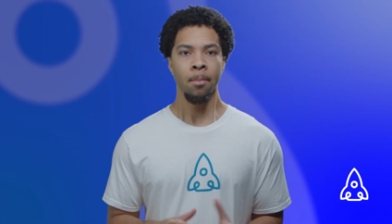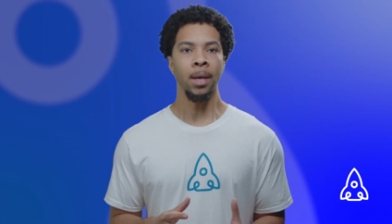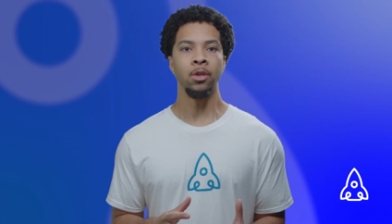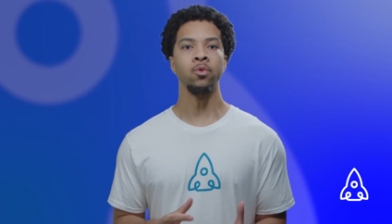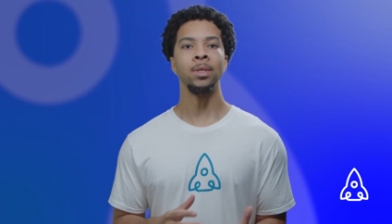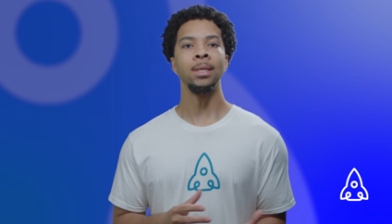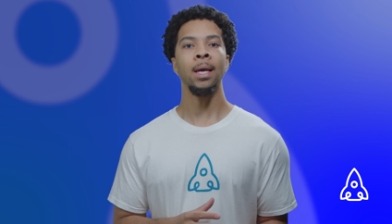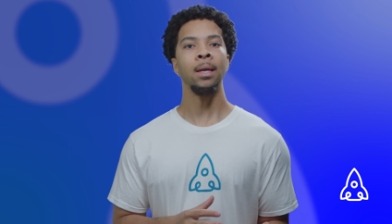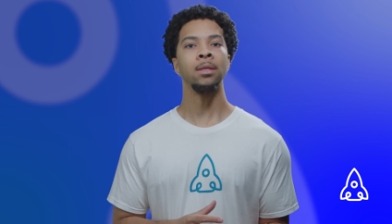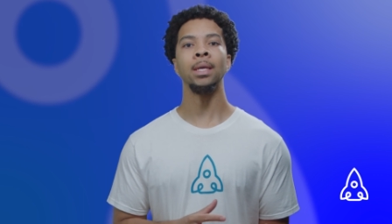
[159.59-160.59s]
By using
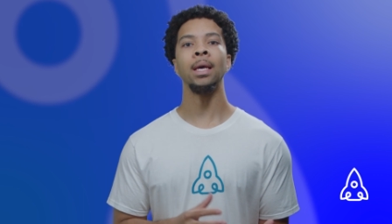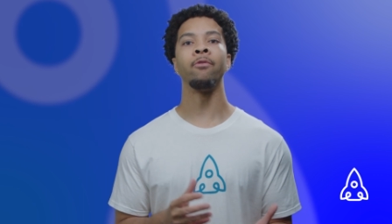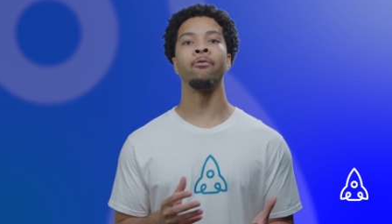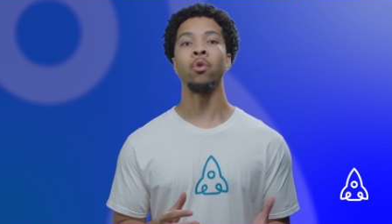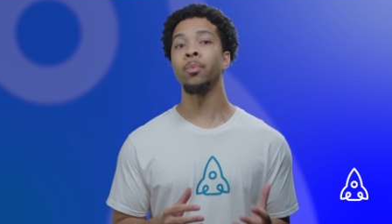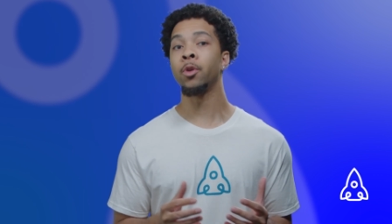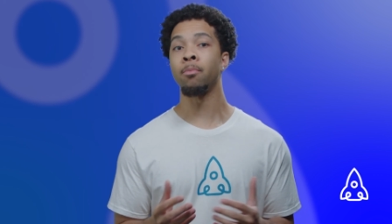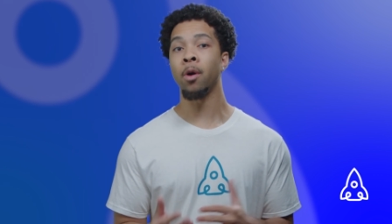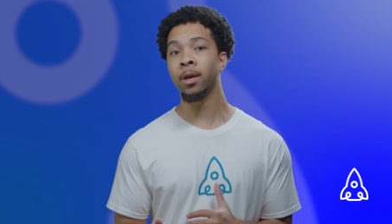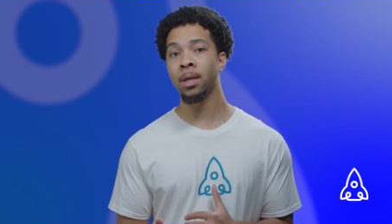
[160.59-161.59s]
data to inform your
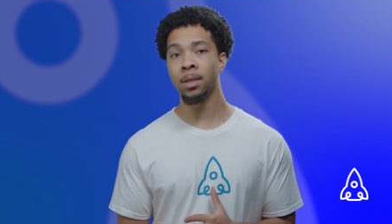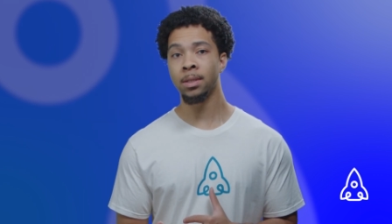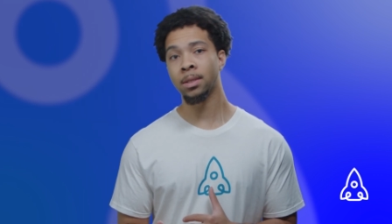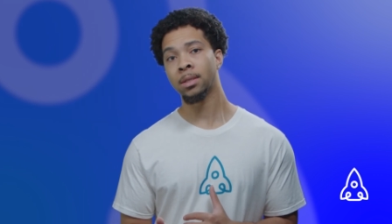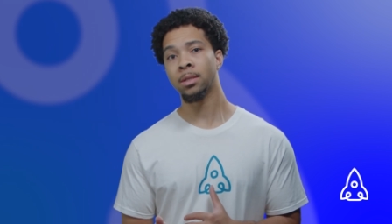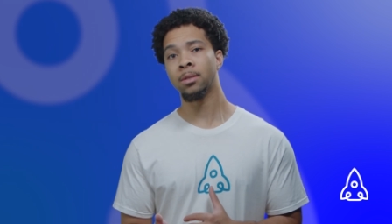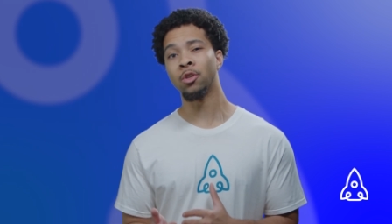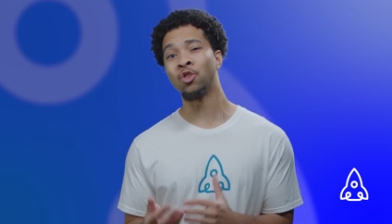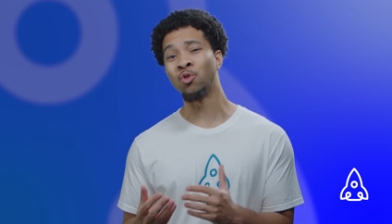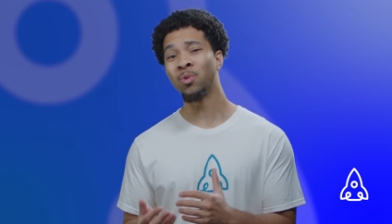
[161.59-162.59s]
marketing decisions,
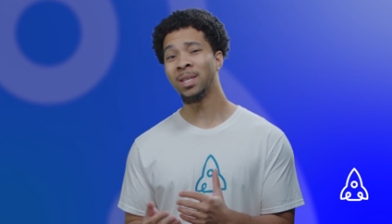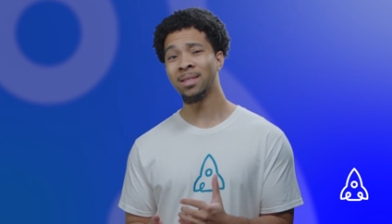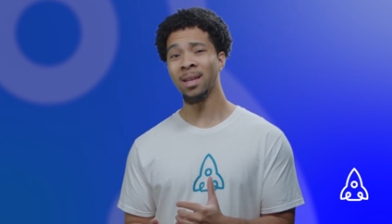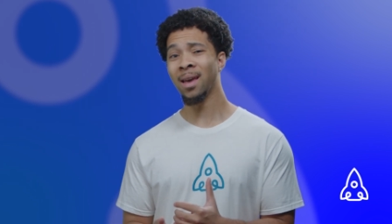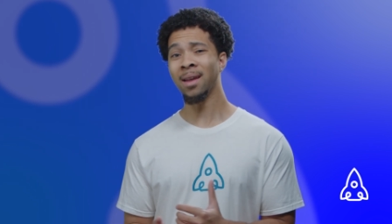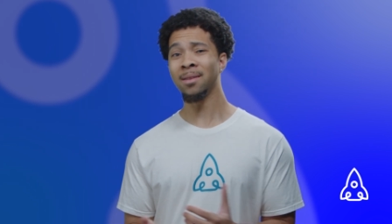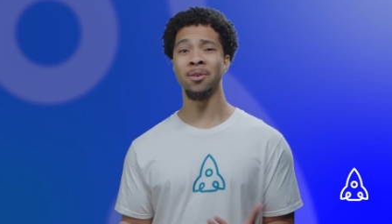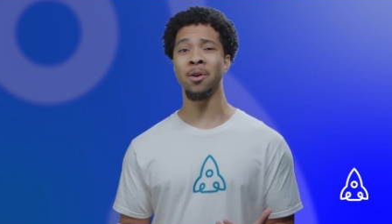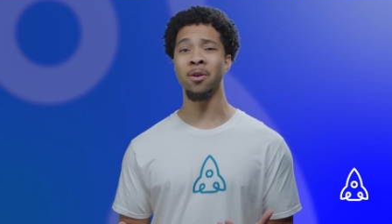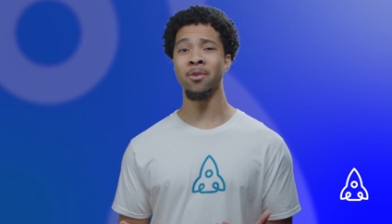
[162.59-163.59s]
you can stay ahead of
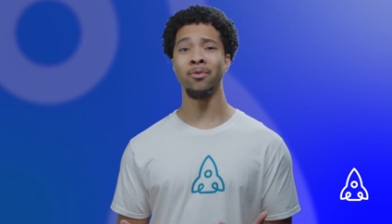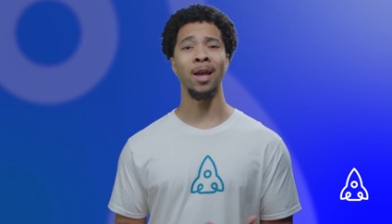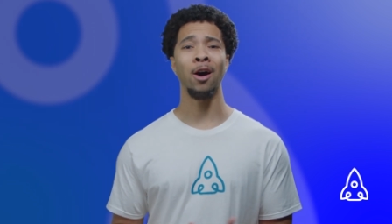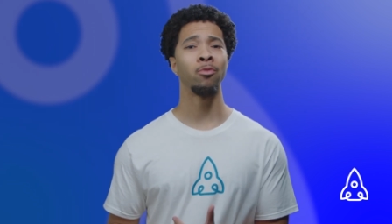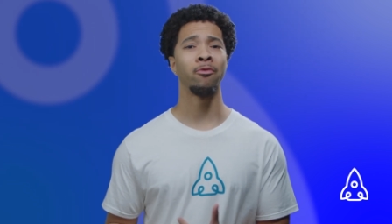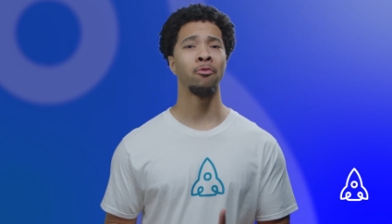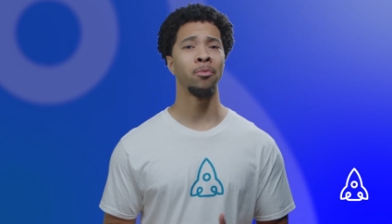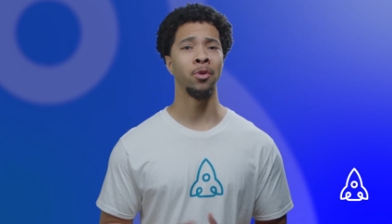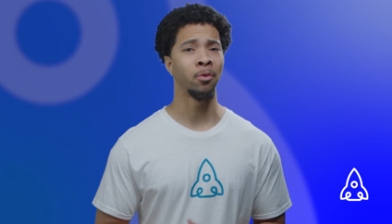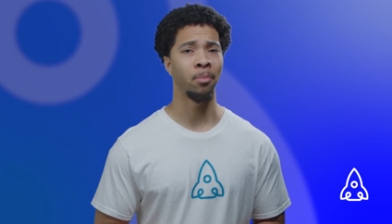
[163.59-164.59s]
the curve and
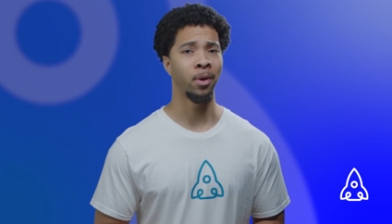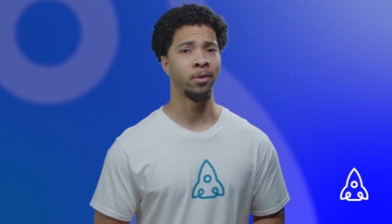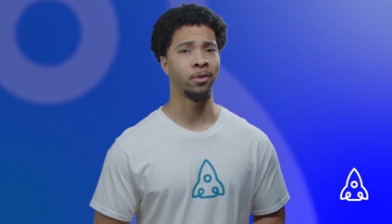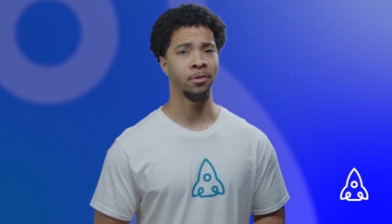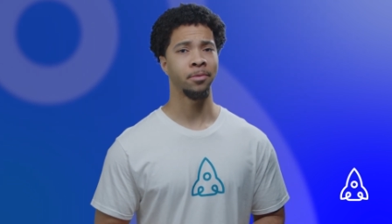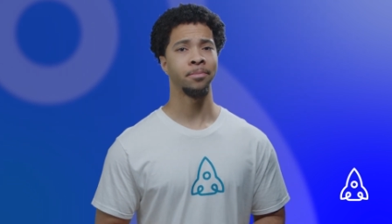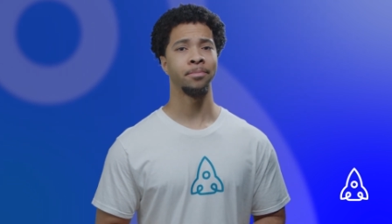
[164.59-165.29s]
outperform your competitors.